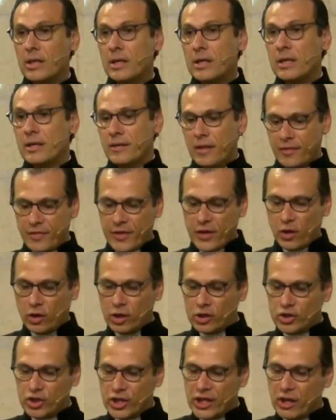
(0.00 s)
The
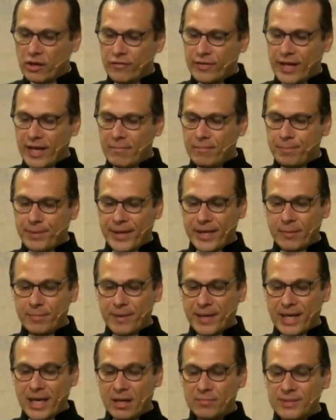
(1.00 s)
theology of the empire
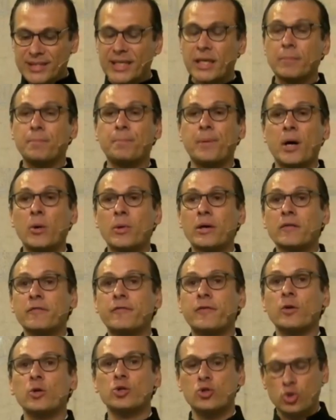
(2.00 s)
becomes a
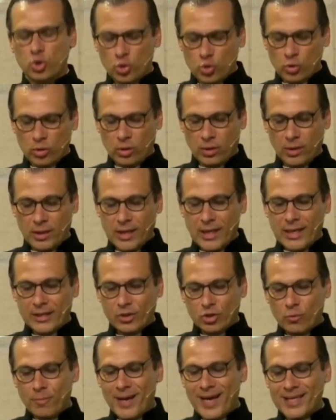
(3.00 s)
powerful tool
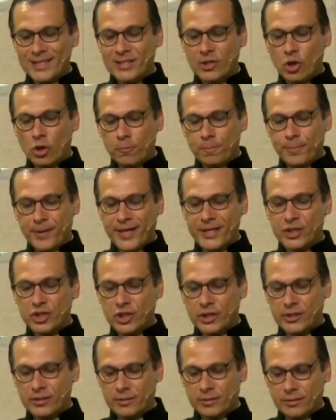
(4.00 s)
to mask
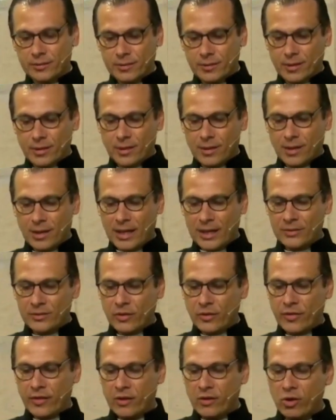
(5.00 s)
oppression under
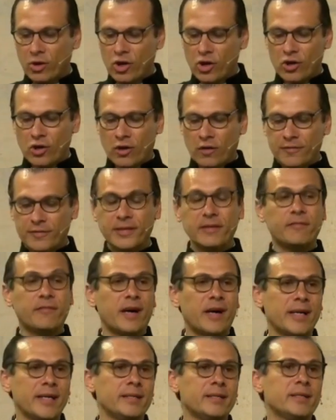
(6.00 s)
the cloak of
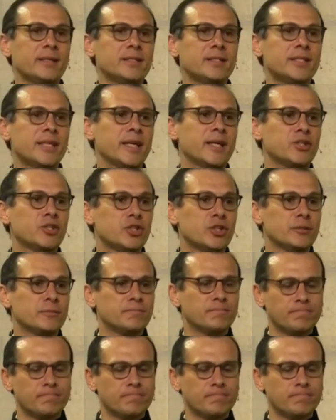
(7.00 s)
divine sanction.